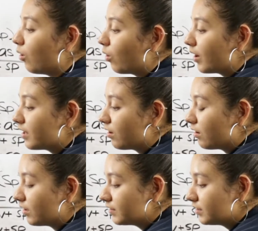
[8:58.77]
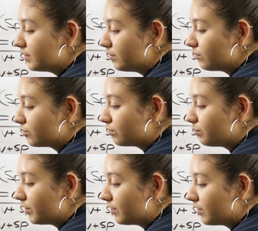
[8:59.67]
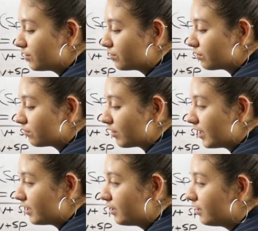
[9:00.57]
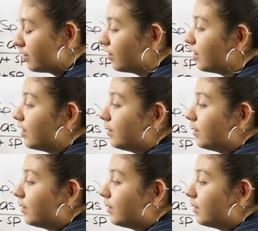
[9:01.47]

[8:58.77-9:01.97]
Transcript: or a consonant, which will be this one right here.